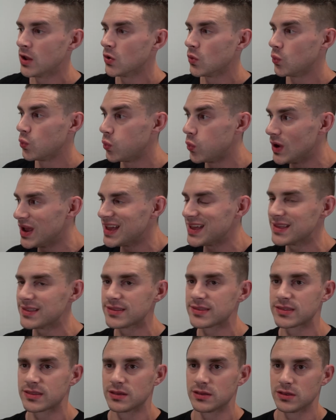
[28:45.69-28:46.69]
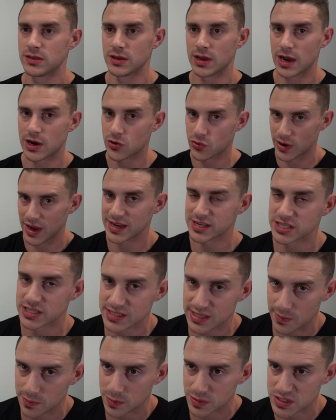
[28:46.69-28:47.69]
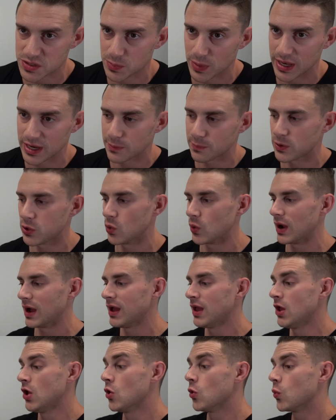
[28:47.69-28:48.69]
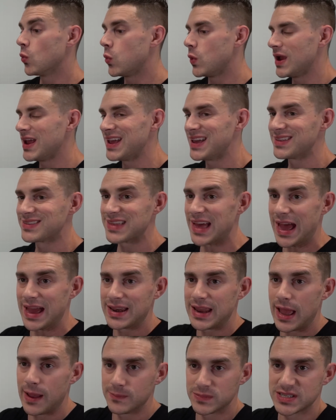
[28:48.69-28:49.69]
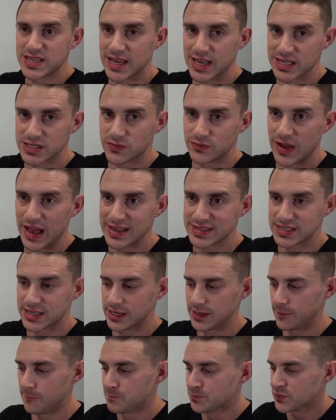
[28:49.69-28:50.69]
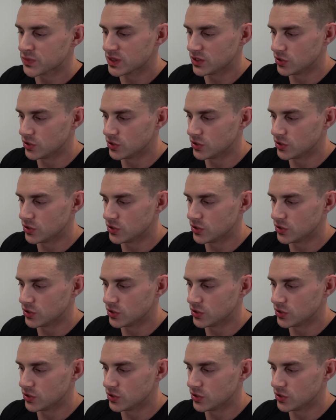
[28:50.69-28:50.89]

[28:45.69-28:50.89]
with a Creation Supplements Beta Pure with an MTS Vasky,